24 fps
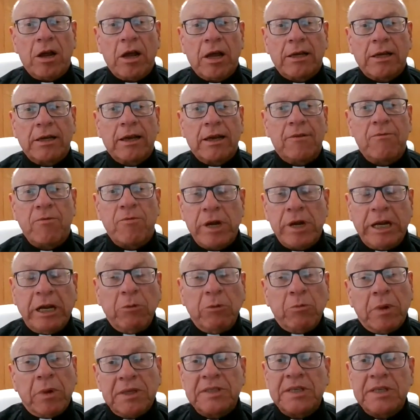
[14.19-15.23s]
confronted
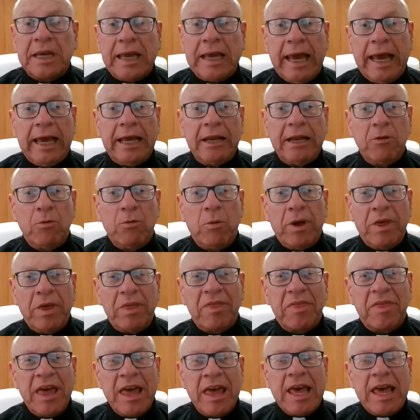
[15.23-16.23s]
once again with